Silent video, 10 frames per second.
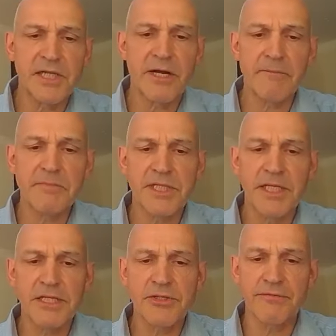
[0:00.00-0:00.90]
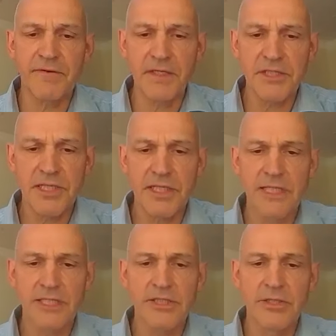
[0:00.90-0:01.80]
herbicides, or
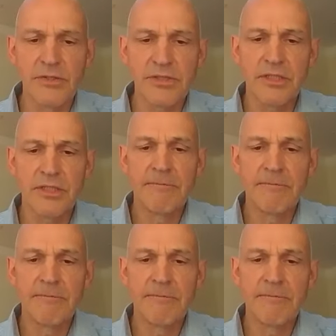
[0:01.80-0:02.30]
fungicides used